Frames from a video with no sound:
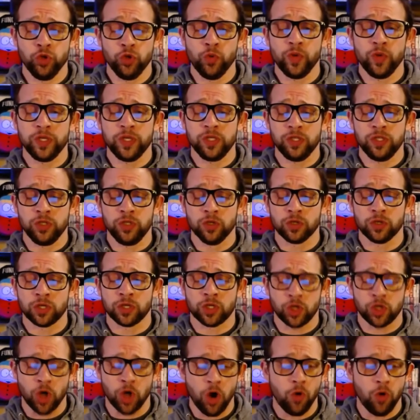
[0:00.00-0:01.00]
and your
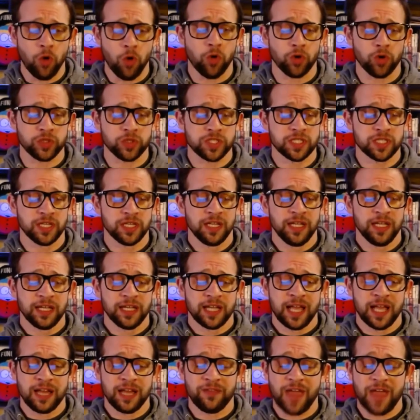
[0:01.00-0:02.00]
cohorts
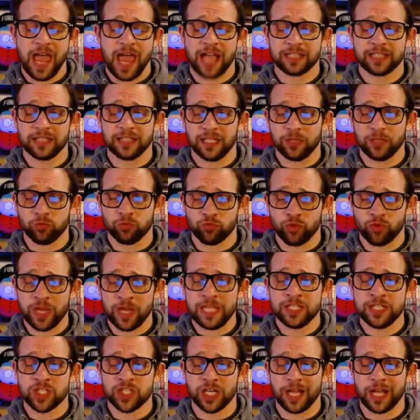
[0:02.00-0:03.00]
kind of act like
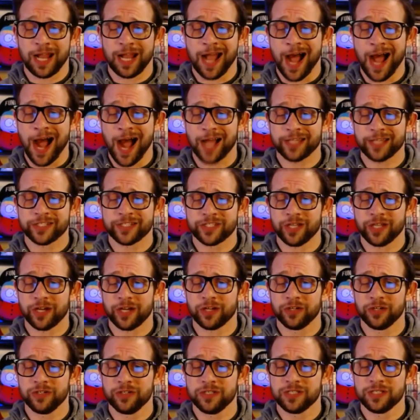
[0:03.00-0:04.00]
raging
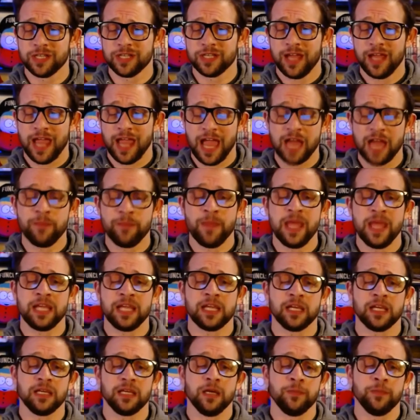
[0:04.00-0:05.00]
cocksuckers and
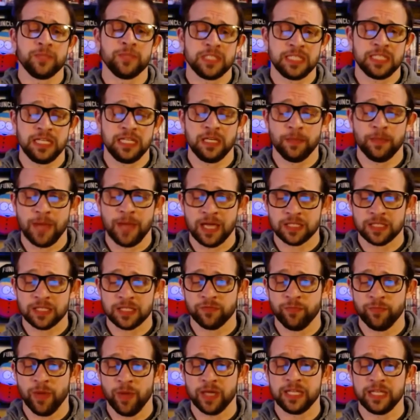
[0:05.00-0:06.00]
make obscene amounts
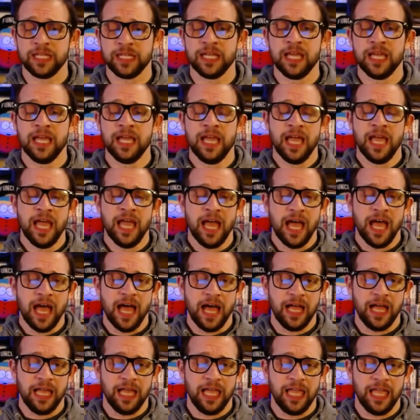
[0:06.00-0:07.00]
of money,
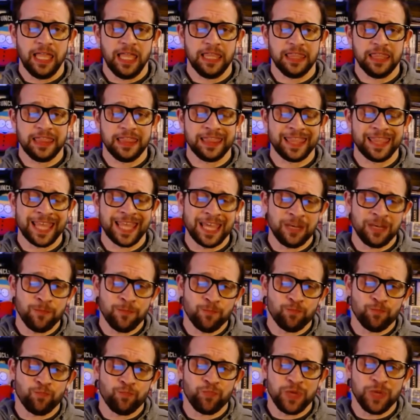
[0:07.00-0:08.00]

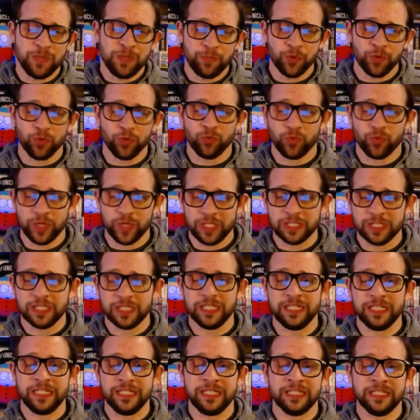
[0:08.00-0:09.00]
then people
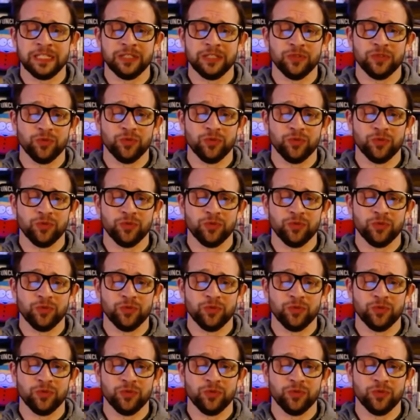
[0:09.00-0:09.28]
really